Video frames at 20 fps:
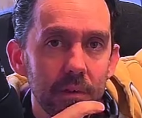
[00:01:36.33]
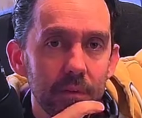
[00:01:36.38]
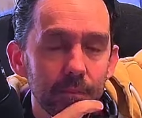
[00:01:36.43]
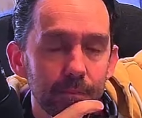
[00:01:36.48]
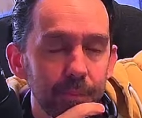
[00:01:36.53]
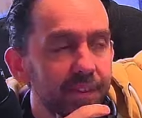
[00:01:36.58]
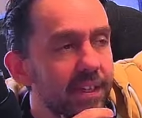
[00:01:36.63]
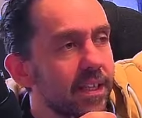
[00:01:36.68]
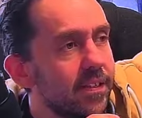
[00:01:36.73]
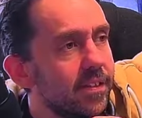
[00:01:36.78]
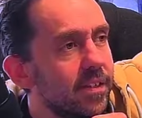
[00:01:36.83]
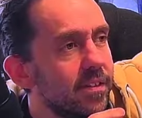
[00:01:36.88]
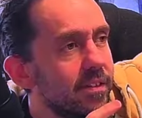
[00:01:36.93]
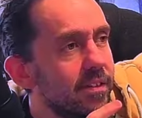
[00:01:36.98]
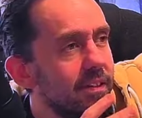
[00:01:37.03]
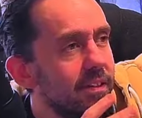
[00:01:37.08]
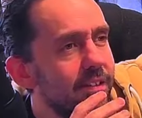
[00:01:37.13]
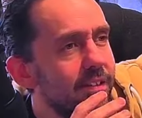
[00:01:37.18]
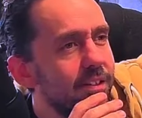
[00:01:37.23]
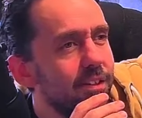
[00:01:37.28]
But this is
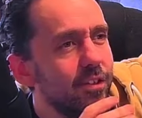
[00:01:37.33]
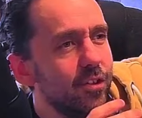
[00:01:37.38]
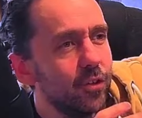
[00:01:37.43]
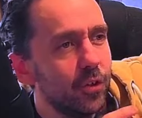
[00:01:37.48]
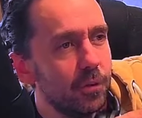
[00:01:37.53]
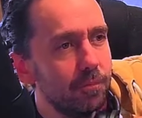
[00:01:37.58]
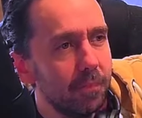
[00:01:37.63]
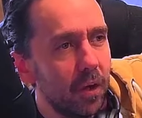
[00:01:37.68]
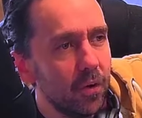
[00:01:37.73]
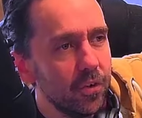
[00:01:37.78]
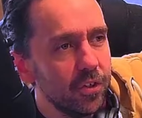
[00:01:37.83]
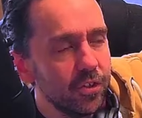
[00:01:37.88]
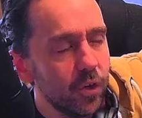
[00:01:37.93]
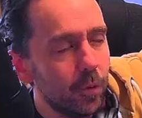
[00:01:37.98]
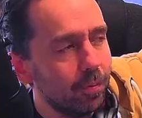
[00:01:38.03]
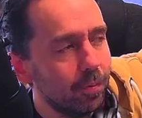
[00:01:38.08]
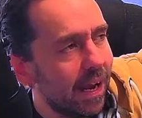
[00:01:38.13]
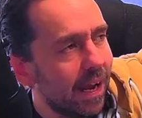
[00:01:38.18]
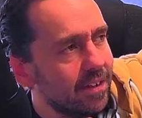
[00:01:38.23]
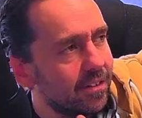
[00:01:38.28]
this is a sort of modus
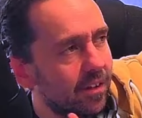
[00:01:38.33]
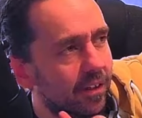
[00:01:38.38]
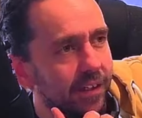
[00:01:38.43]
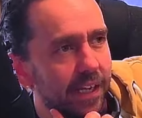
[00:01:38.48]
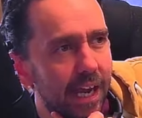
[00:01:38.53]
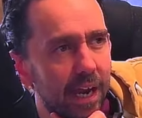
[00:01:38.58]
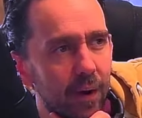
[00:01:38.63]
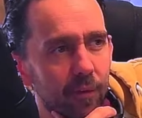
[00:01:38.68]
operandi now